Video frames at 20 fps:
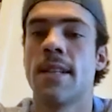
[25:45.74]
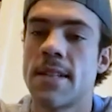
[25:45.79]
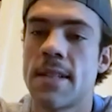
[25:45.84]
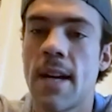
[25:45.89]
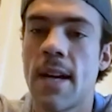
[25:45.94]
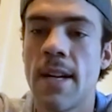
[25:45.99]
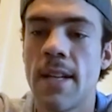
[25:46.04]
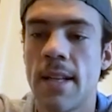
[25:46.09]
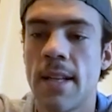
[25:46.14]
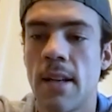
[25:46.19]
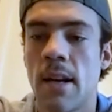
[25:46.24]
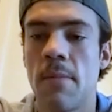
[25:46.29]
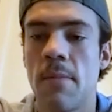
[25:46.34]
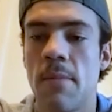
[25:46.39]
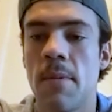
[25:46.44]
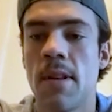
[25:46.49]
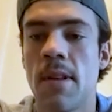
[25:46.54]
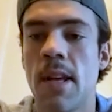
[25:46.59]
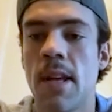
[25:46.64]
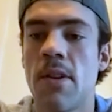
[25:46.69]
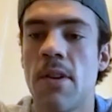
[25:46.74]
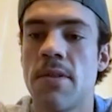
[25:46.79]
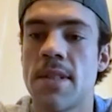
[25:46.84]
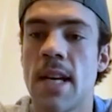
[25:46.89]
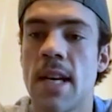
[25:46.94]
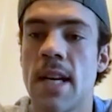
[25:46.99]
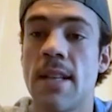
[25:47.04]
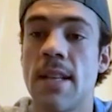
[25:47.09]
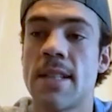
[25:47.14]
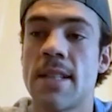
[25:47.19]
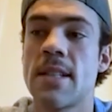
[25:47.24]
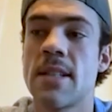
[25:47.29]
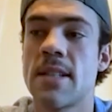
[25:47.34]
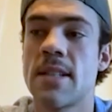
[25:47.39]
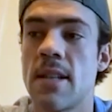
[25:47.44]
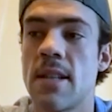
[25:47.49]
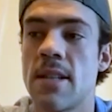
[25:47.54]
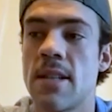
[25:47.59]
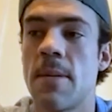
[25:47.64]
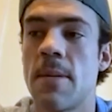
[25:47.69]
exciting. I mean, like you said, this
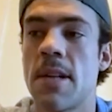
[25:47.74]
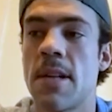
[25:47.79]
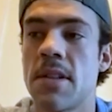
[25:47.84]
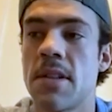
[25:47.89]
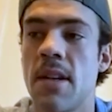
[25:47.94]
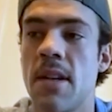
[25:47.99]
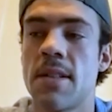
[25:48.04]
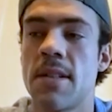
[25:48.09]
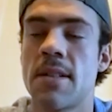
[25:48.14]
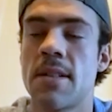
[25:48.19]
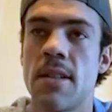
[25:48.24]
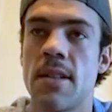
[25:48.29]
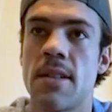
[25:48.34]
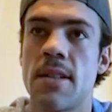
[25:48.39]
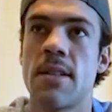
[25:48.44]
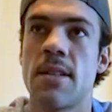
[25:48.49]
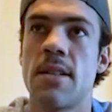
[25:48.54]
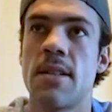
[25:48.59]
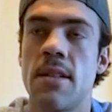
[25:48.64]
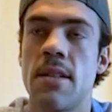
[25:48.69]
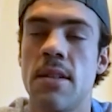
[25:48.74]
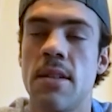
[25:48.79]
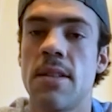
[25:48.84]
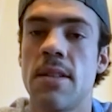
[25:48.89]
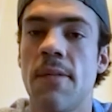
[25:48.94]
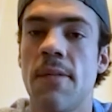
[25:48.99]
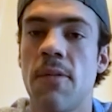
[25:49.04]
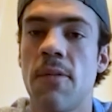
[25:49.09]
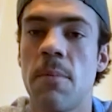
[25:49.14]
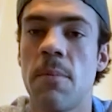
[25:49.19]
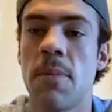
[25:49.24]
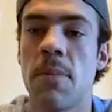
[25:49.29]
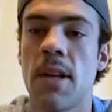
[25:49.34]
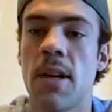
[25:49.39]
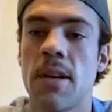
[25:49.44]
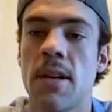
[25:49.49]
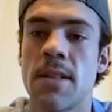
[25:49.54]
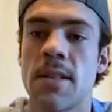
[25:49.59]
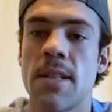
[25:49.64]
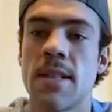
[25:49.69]
is especially, it's different
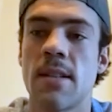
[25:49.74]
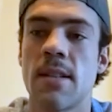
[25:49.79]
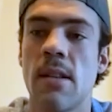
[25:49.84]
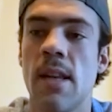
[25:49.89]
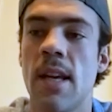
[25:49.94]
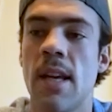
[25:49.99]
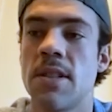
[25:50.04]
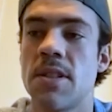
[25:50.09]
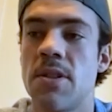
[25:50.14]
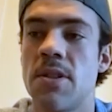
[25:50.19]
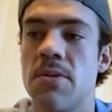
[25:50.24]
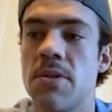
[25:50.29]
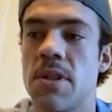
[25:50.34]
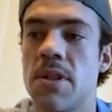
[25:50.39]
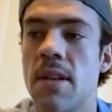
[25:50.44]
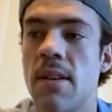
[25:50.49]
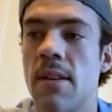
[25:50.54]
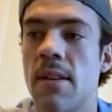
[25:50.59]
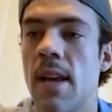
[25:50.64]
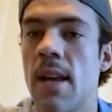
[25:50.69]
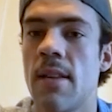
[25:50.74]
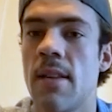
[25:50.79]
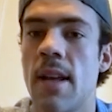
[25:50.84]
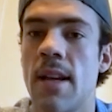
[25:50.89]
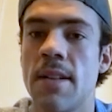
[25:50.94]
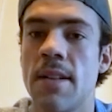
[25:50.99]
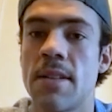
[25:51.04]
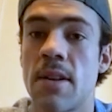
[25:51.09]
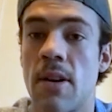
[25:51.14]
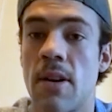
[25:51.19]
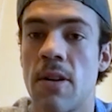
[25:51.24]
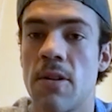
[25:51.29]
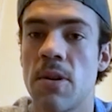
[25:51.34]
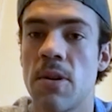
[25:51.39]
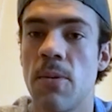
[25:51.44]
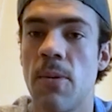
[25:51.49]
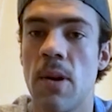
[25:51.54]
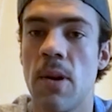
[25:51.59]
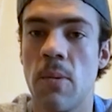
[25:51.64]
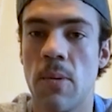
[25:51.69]
because this league is usually a league that it's hard
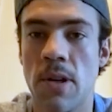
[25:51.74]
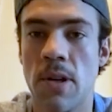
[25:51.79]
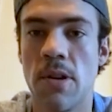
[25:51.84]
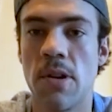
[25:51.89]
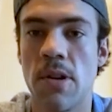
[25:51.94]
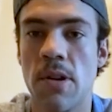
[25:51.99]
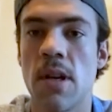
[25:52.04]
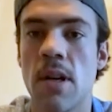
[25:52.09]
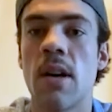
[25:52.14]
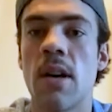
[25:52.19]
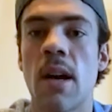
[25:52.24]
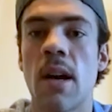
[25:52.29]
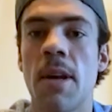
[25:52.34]
to win when you're young.